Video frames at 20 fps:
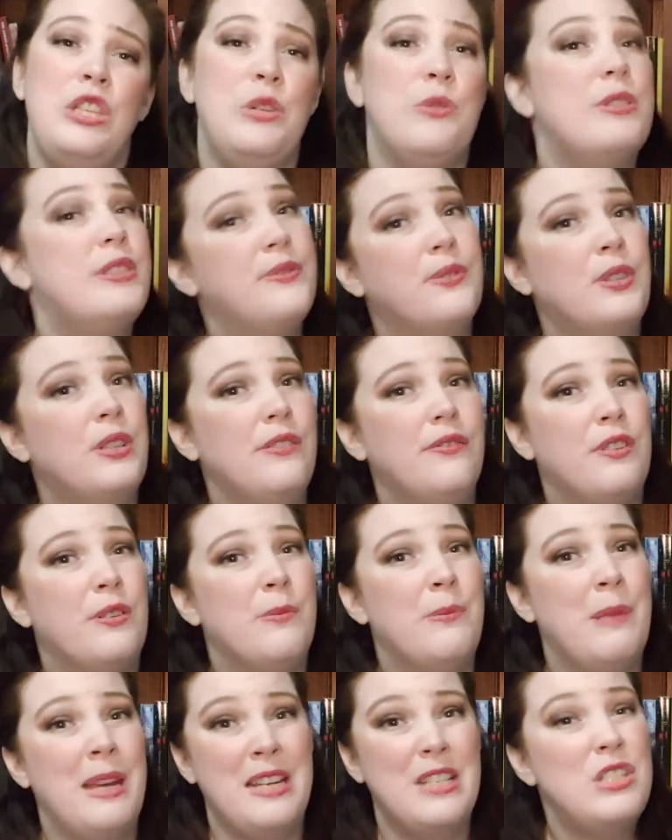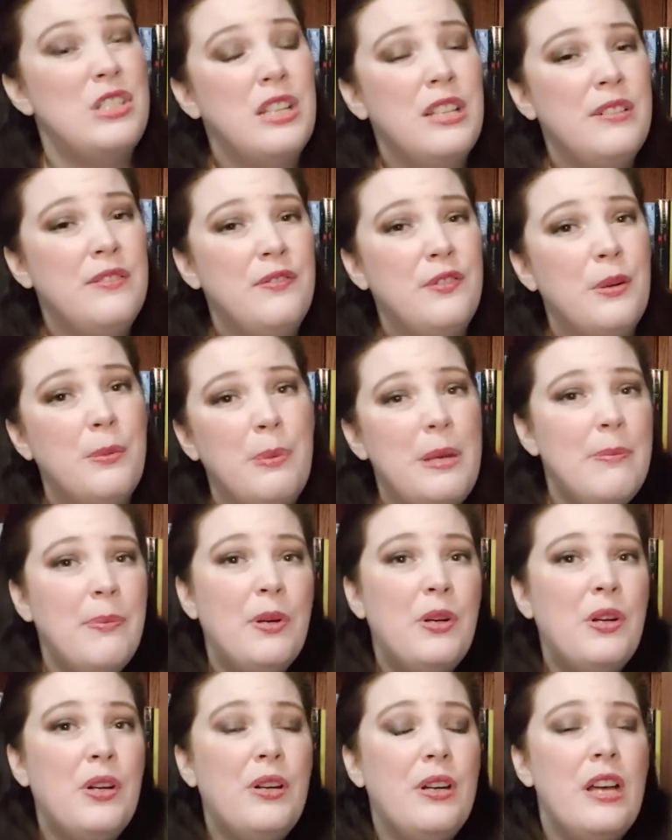useful information for
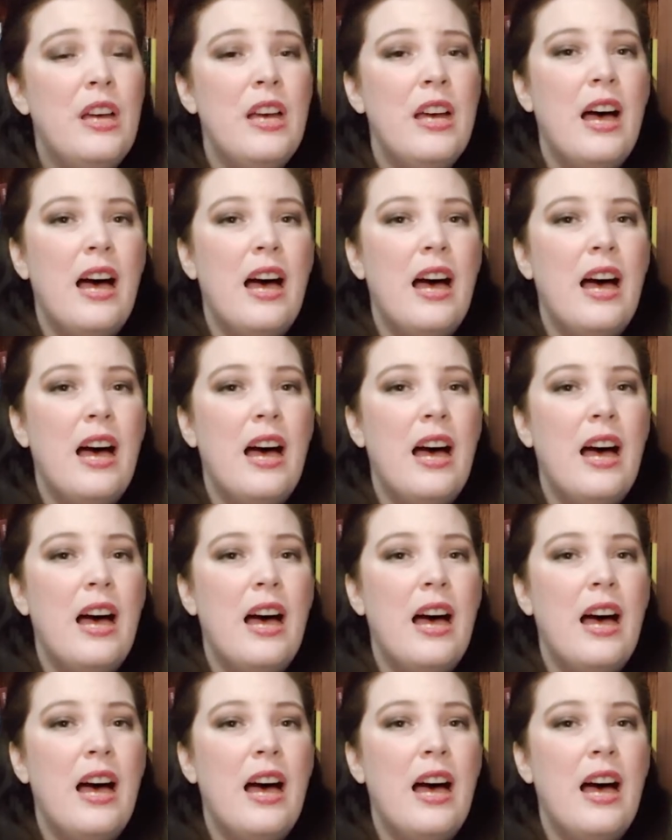people